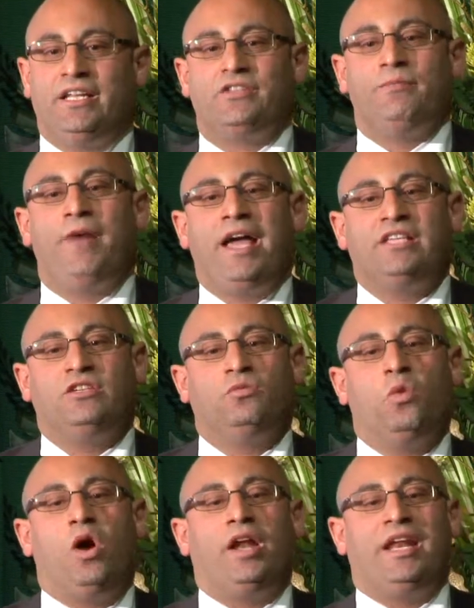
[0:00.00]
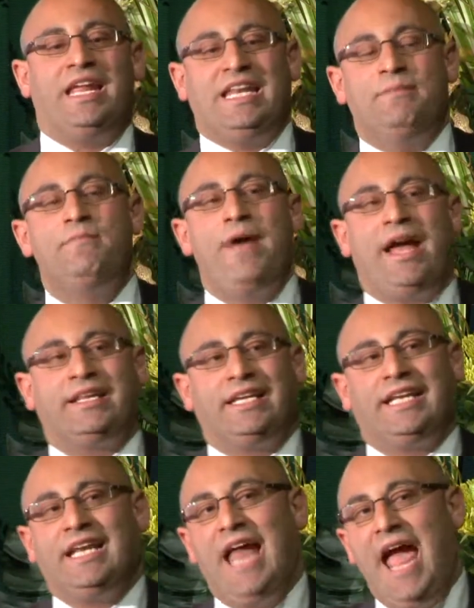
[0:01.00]
It's amazing what an impact
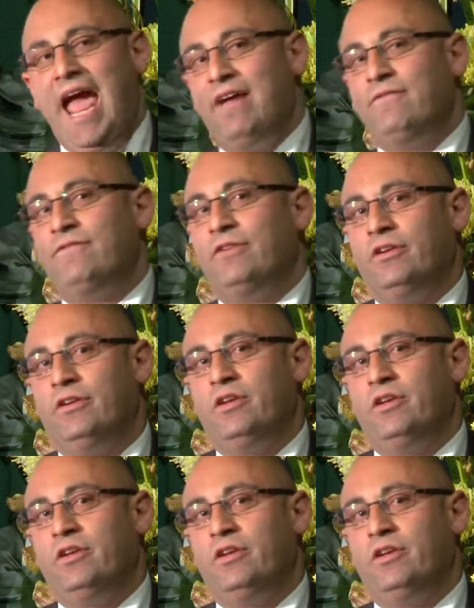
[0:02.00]
it can have